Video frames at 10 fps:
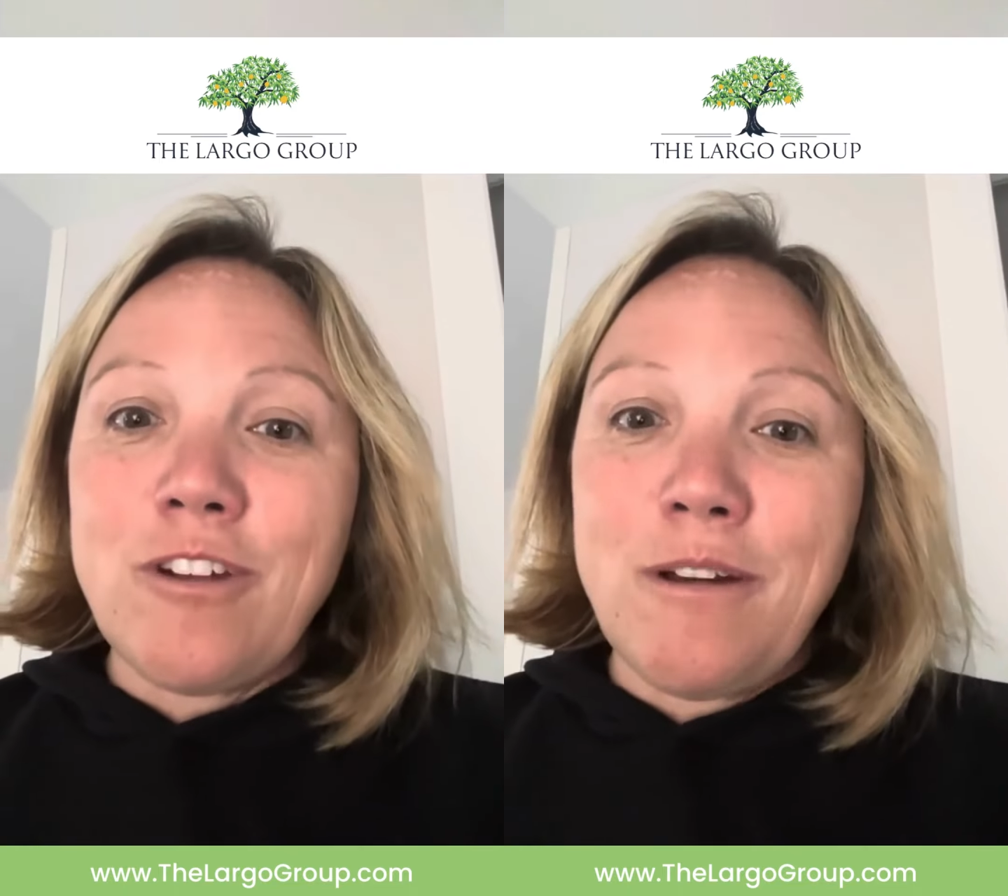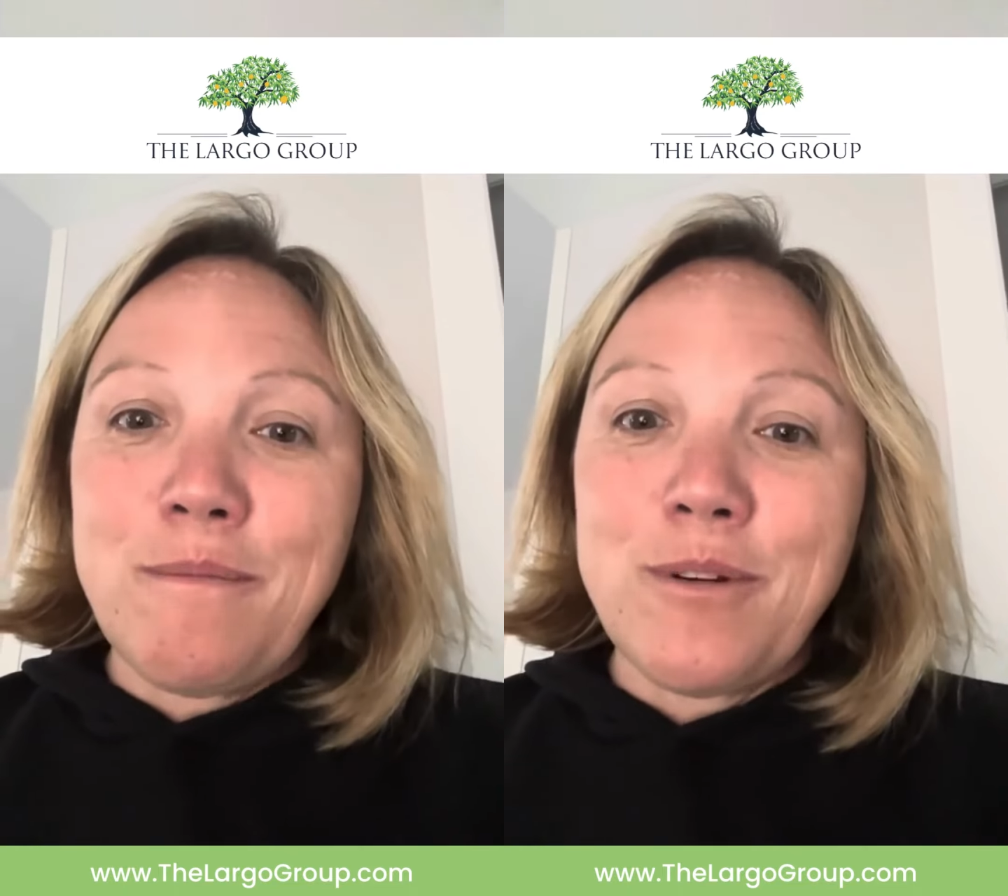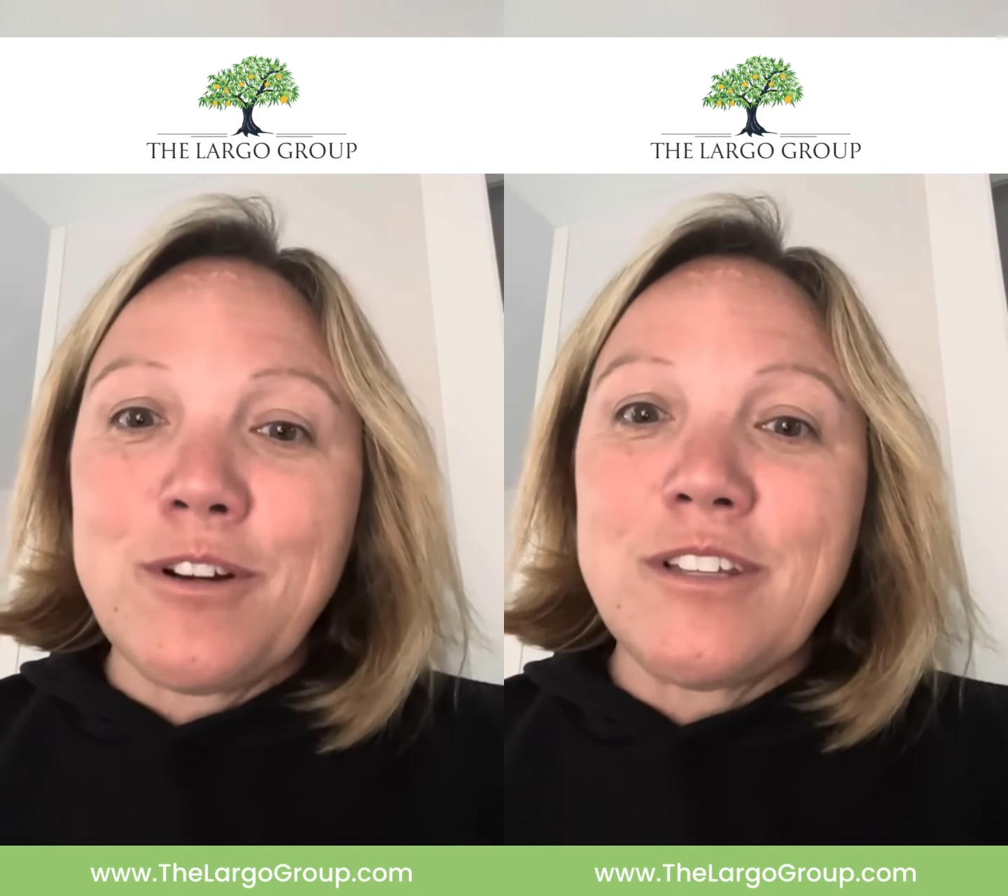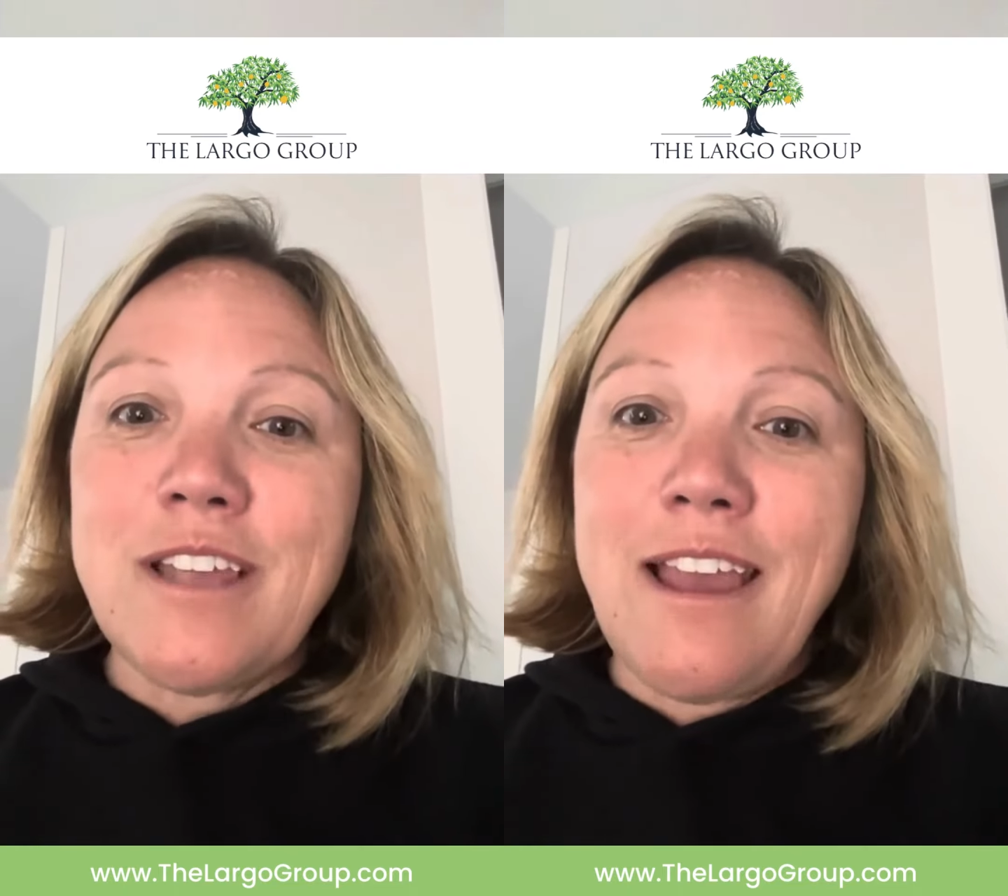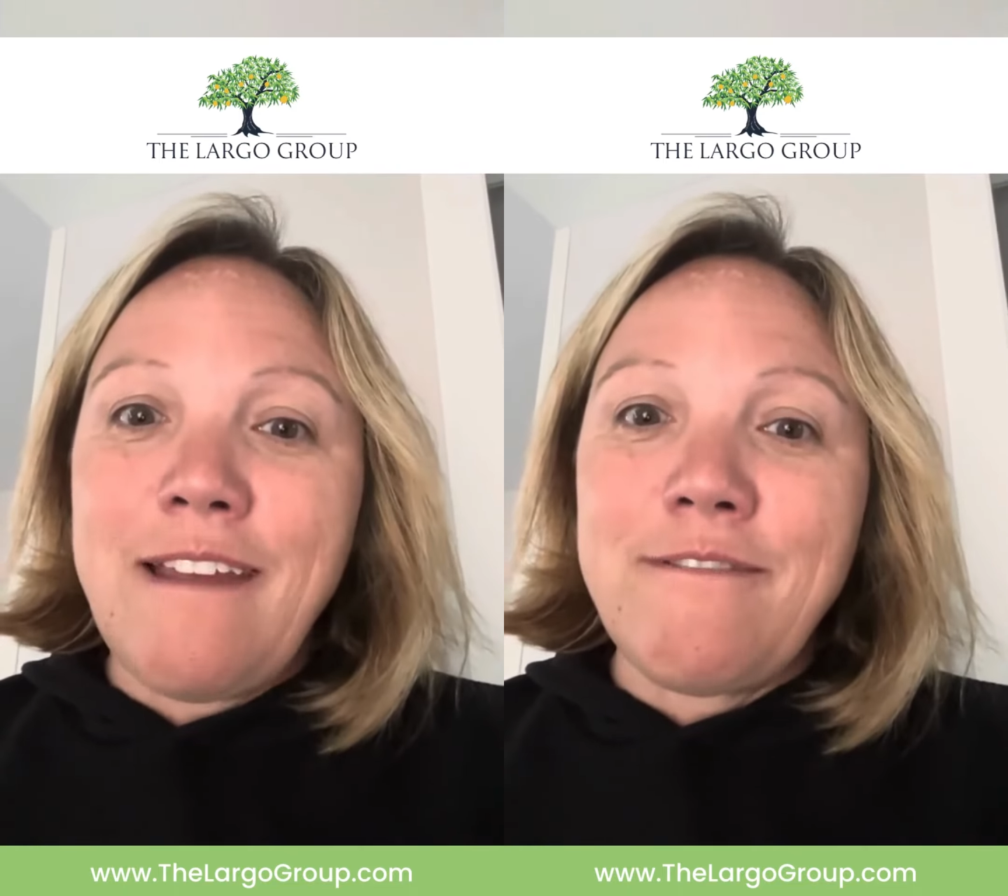numbers
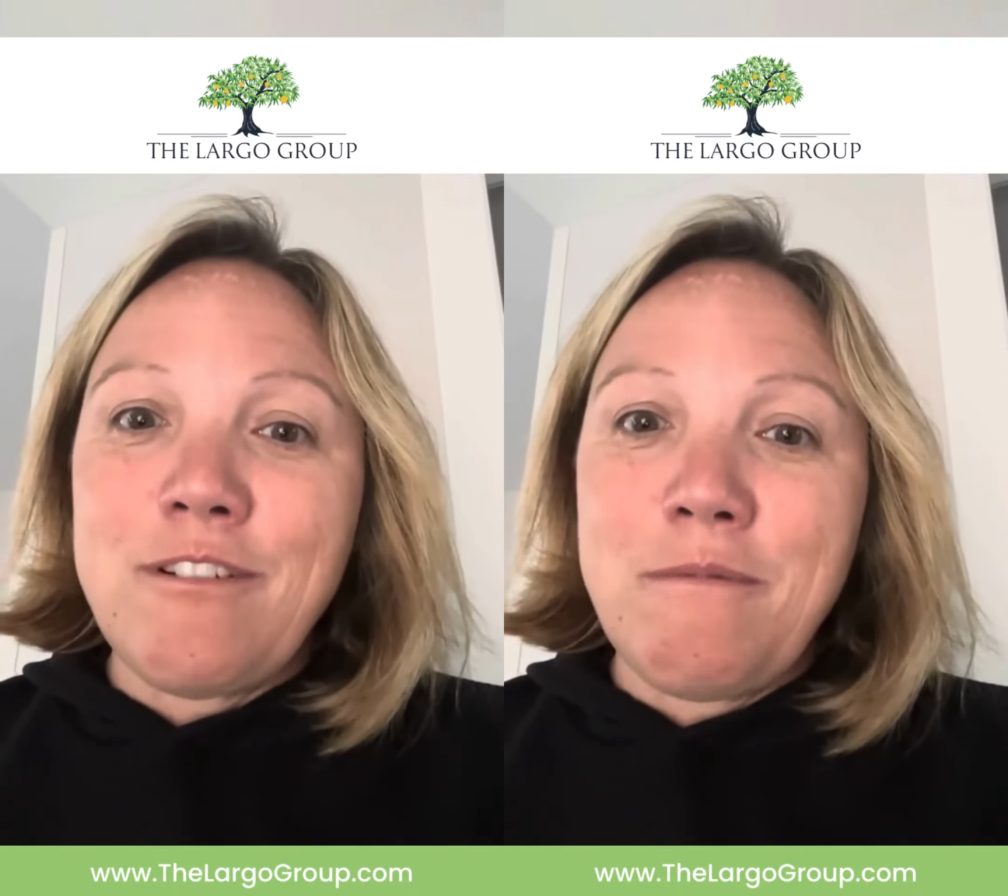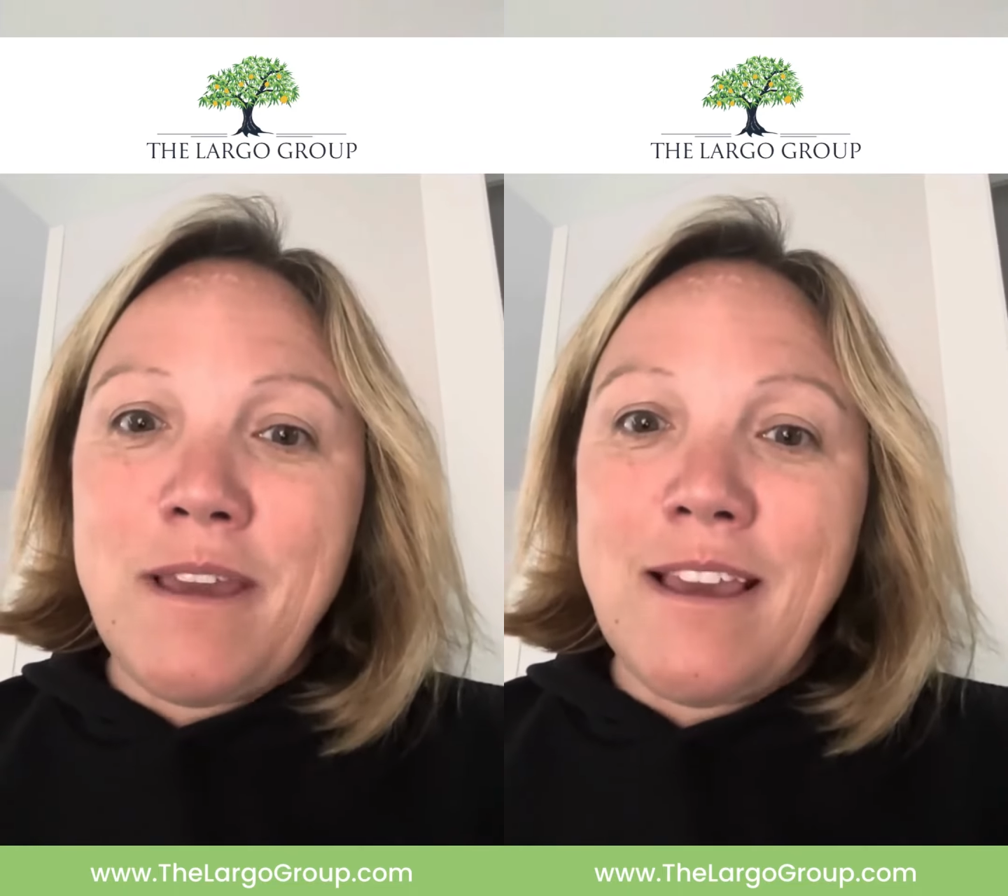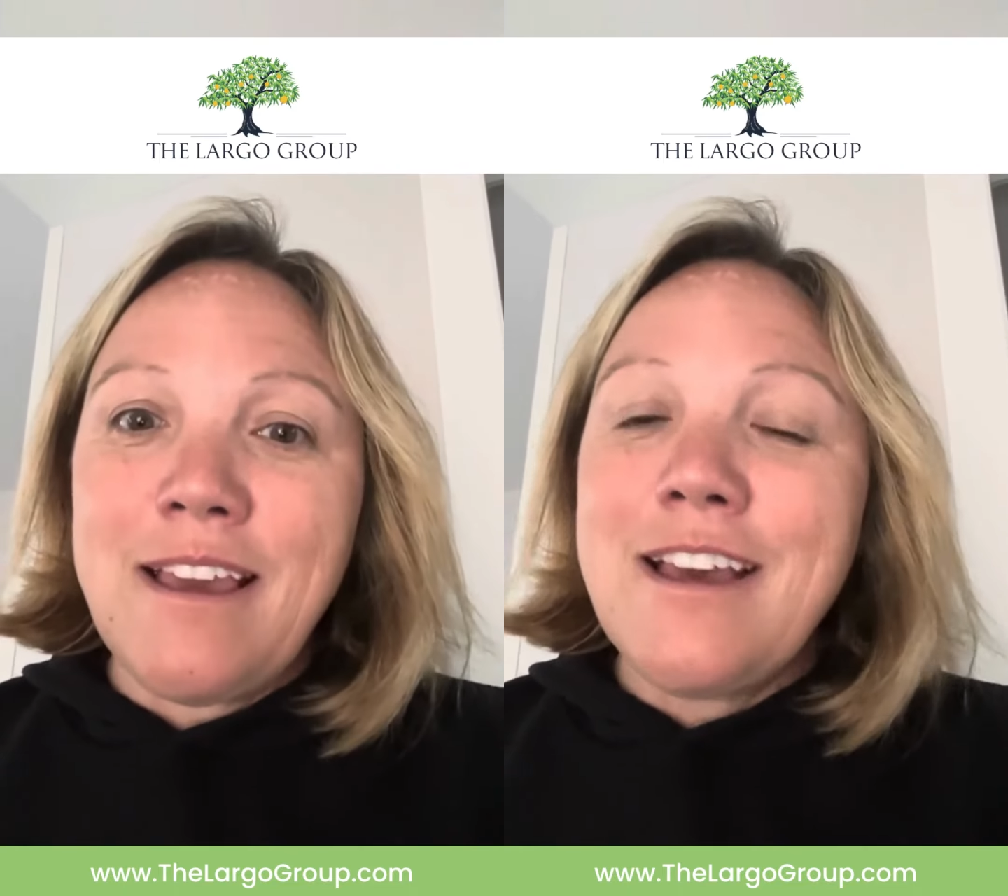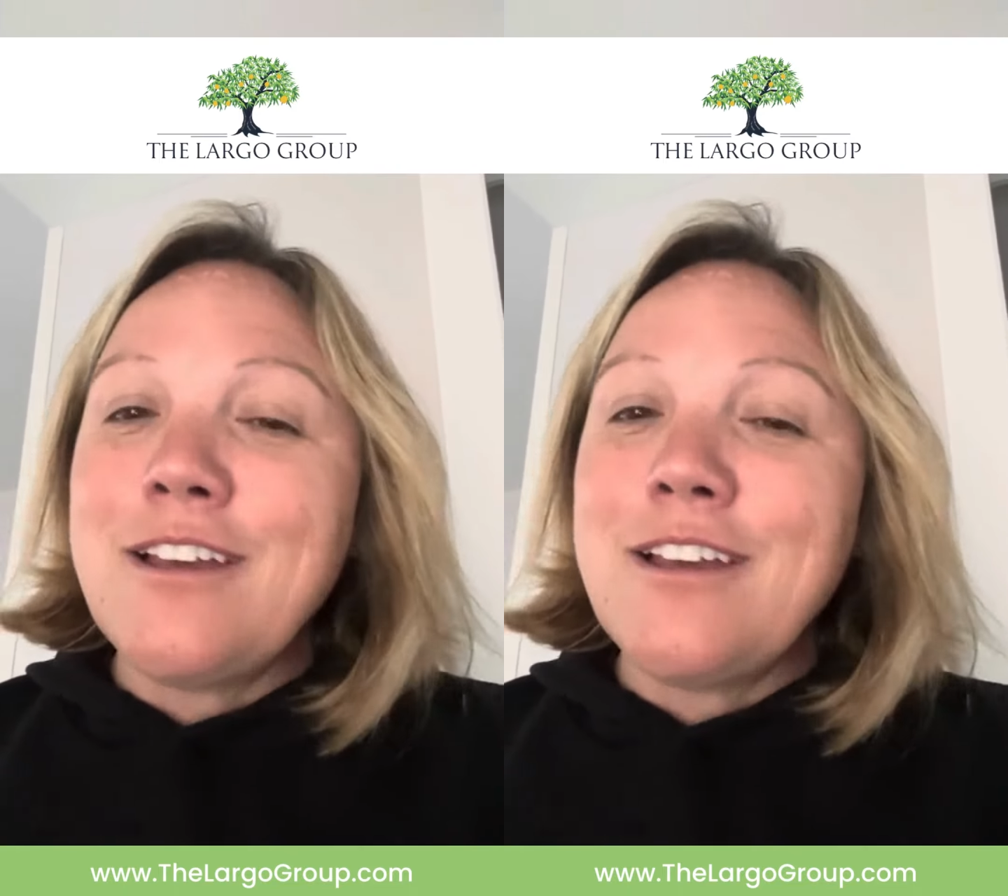every week.